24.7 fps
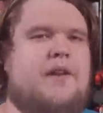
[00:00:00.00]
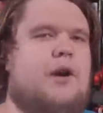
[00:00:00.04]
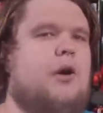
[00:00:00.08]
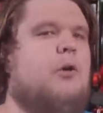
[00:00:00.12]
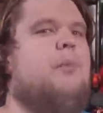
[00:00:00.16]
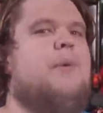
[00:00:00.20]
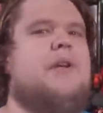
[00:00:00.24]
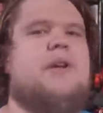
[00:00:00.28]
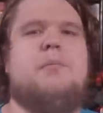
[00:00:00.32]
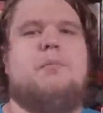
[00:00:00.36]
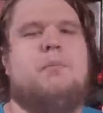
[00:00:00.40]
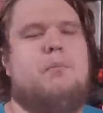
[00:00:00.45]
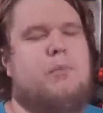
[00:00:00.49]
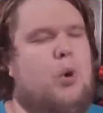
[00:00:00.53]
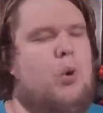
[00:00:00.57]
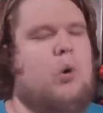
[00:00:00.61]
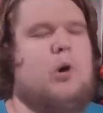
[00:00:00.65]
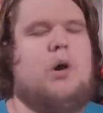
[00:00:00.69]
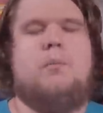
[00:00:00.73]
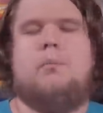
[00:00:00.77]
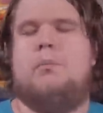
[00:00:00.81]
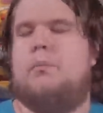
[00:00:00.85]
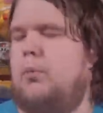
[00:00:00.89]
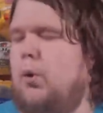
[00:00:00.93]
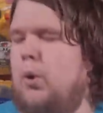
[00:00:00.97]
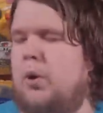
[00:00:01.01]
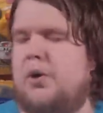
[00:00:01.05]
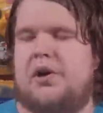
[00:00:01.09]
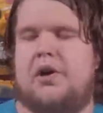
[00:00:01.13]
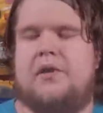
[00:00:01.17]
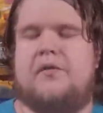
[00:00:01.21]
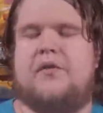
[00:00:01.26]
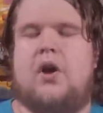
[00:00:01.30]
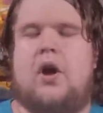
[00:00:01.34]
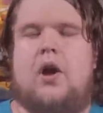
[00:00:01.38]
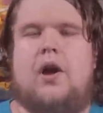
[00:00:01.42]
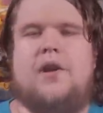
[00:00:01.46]
There will be more, more
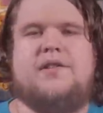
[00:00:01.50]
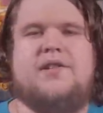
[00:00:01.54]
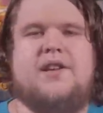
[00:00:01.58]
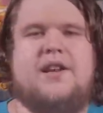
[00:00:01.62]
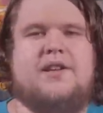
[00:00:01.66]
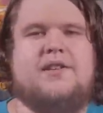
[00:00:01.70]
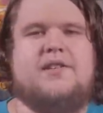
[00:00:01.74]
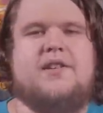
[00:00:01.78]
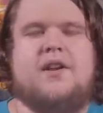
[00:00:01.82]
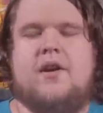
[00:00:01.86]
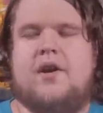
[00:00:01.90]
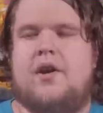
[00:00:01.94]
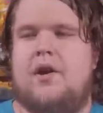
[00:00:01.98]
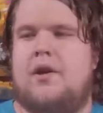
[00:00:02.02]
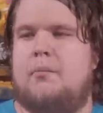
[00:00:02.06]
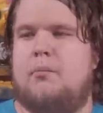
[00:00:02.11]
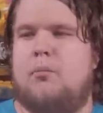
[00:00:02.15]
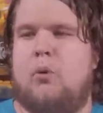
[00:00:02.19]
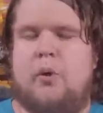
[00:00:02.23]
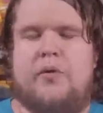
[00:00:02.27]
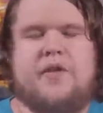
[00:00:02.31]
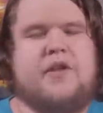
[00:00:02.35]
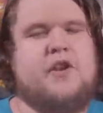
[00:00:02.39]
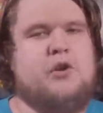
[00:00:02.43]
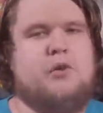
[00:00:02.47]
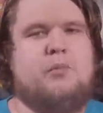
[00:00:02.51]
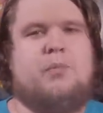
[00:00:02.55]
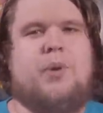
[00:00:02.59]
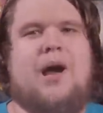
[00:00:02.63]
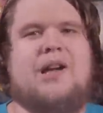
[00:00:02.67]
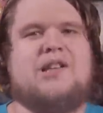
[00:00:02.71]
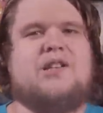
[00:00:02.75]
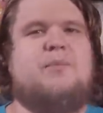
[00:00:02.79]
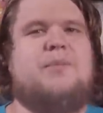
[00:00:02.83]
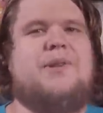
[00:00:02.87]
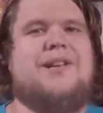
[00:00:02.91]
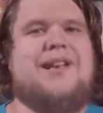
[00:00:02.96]
Nerf content, more than you
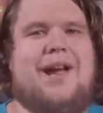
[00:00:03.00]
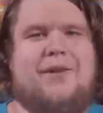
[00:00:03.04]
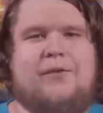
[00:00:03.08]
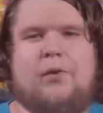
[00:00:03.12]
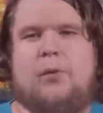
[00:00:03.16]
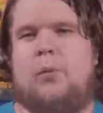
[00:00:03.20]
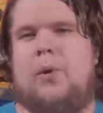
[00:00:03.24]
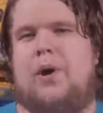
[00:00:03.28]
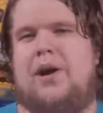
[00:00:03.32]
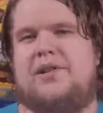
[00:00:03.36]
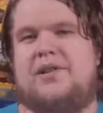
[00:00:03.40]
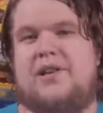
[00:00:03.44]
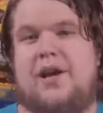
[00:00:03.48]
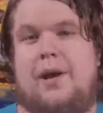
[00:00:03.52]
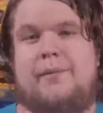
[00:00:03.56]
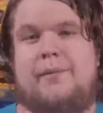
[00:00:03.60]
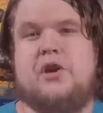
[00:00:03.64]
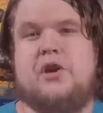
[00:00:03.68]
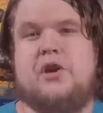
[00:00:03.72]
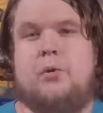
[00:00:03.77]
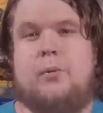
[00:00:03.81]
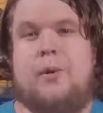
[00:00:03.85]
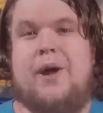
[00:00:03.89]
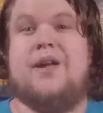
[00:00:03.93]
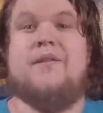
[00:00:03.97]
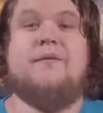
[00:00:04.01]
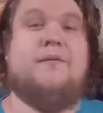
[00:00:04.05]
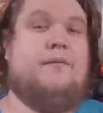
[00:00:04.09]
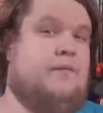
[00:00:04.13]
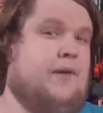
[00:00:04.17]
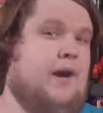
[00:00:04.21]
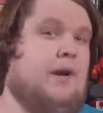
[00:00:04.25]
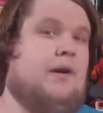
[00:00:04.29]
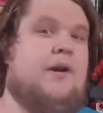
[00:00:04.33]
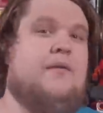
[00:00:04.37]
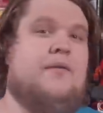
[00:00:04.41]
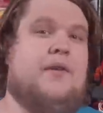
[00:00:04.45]
possibly ever want your way
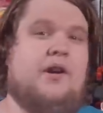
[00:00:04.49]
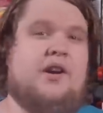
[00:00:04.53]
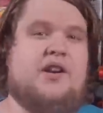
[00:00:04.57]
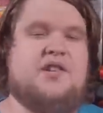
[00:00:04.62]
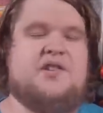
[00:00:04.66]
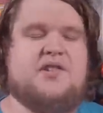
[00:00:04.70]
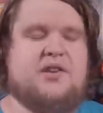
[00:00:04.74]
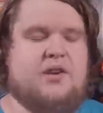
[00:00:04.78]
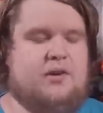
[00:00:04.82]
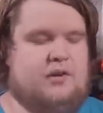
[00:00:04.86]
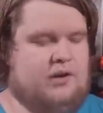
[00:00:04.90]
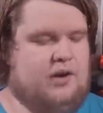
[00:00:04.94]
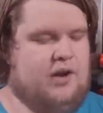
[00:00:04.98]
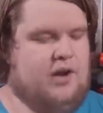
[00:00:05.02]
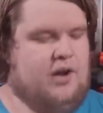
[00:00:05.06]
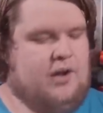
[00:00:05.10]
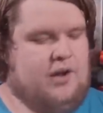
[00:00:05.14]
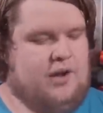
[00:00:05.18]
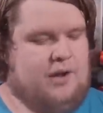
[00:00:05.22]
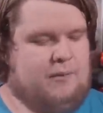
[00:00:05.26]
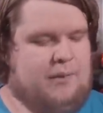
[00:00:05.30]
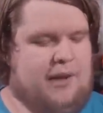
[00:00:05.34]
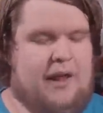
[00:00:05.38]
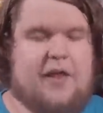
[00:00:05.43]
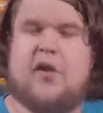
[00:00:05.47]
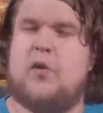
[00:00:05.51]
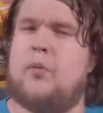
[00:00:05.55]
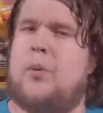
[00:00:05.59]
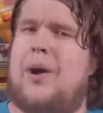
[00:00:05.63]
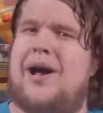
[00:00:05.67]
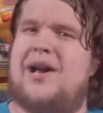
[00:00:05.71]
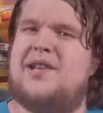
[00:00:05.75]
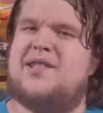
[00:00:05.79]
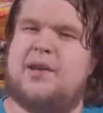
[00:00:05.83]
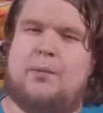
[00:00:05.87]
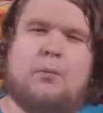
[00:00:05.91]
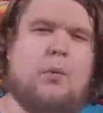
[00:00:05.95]
very, very soon.
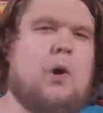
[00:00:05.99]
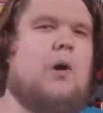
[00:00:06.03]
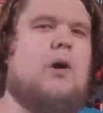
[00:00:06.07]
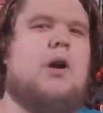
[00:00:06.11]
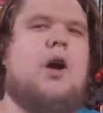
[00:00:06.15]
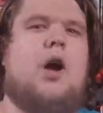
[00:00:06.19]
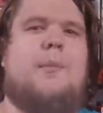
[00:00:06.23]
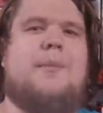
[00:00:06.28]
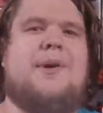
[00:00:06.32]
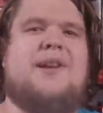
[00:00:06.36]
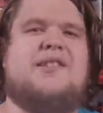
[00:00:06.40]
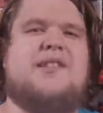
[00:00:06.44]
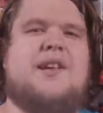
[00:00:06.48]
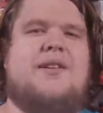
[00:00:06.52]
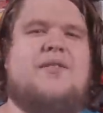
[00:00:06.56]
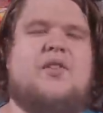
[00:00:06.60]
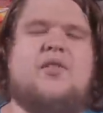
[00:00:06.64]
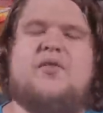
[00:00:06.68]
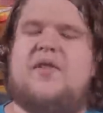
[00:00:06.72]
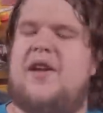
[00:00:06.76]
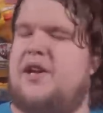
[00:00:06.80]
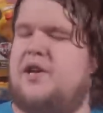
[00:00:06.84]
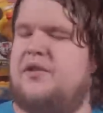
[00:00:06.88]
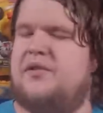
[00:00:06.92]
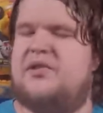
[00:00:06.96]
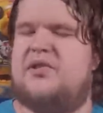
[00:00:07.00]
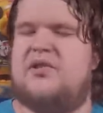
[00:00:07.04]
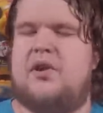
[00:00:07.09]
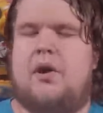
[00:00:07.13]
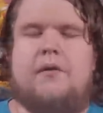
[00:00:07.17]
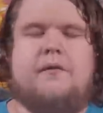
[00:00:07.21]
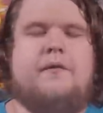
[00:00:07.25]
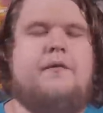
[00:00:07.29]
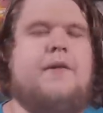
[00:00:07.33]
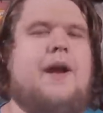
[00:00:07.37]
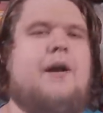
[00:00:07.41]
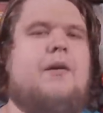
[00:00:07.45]
Otherwise, I'm Walcom S7. Thank you
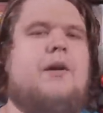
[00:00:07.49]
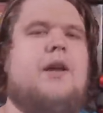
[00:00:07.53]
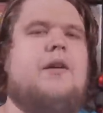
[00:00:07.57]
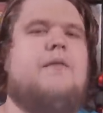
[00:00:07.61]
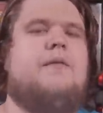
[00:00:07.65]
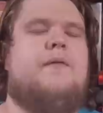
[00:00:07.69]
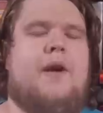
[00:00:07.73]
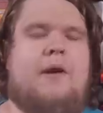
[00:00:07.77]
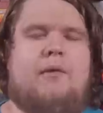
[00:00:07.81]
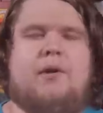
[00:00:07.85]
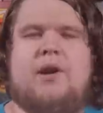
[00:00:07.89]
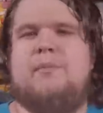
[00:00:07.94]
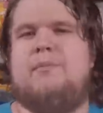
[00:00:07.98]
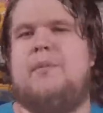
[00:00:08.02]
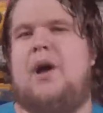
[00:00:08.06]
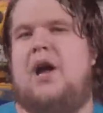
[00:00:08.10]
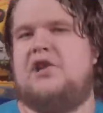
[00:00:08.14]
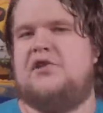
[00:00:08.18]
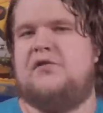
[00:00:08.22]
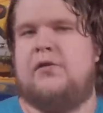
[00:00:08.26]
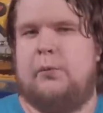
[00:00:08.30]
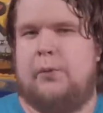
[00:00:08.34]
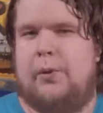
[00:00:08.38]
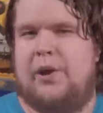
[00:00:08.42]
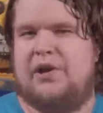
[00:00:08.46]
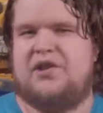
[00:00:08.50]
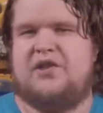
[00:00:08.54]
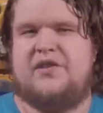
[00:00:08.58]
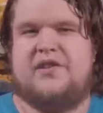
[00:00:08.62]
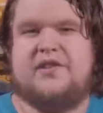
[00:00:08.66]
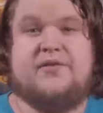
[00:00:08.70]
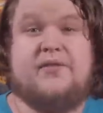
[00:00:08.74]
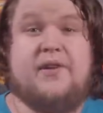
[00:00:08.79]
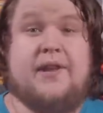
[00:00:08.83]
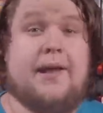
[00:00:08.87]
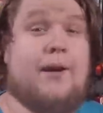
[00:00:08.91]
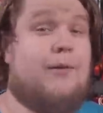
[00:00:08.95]
so very, very much for watching
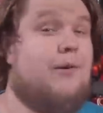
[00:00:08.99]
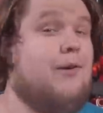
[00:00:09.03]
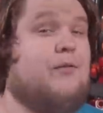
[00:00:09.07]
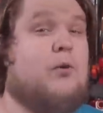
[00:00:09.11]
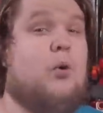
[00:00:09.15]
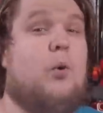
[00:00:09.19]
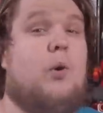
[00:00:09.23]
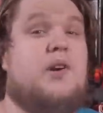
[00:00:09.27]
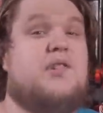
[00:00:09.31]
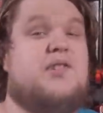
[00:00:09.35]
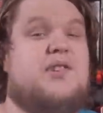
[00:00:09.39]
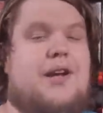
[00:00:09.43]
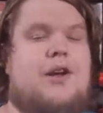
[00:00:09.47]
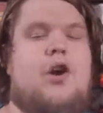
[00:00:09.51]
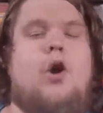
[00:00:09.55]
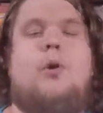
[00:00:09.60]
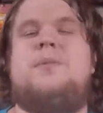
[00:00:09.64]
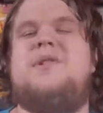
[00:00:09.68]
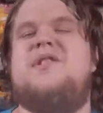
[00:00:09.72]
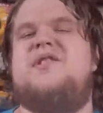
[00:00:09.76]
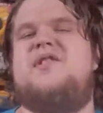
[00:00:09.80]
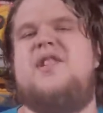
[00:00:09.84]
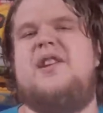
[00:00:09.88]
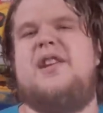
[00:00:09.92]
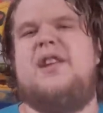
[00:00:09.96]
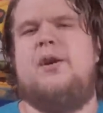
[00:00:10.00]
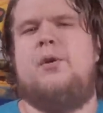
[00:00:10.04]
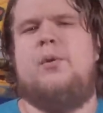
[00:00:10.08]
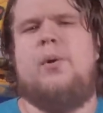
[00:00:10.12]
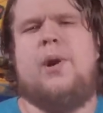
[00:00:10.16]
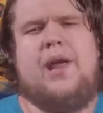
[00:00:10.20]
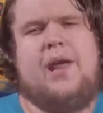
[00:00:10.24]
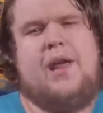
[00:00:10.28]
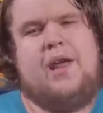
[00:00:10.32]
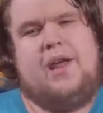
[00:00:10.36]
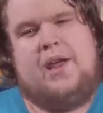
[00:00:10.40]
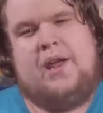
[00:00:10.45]
this video, and of course, I hope to see
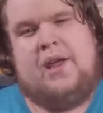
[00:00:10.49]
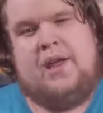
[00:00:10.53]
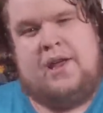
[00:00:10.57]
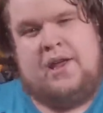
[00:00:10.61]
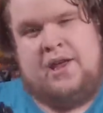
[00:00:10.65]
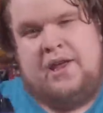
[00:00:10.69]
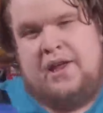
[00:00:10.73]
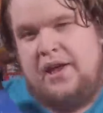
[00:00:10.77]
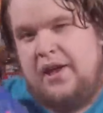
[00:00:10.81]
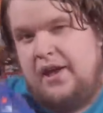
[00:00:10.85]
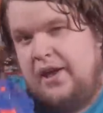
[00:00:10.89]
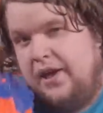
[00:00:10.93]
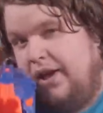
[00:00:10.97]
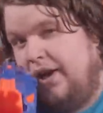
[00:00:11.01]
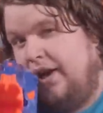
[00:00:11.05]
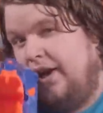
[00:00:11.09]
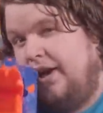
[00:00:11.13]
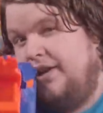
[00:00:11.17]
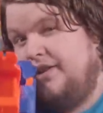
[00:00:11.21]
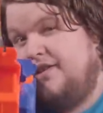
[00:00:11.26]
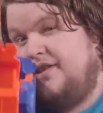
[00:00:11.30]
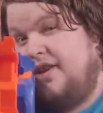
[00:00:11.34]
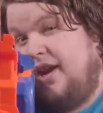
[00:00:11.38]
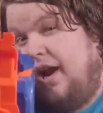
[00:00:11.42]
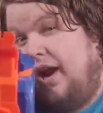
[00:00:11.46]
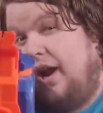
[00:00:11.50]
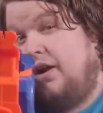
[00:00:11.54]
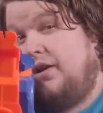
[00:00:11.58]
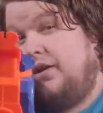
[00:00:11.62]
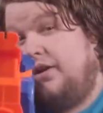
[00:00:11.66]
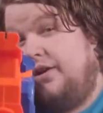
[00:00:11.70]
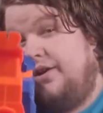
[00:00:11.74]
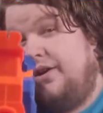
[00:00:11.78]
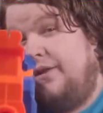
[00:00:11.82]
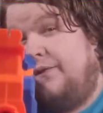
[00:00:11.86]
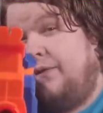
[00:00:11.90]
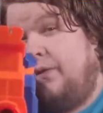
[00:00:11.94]
you in an
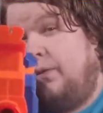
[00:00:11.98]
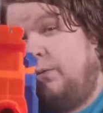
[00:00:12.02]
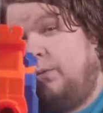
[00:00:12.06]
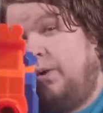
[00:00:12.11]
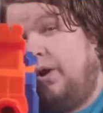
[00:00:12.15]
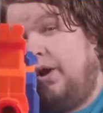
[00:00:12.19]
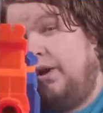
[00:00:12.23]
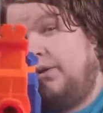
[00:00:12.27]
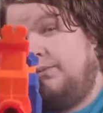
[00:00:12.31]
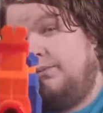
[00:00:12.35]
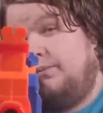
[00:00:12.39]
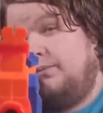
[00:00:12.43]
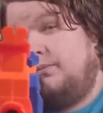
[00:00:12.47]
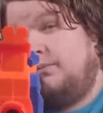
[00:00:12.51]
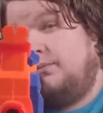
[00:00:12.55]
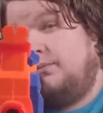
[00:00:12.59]
entirely different one.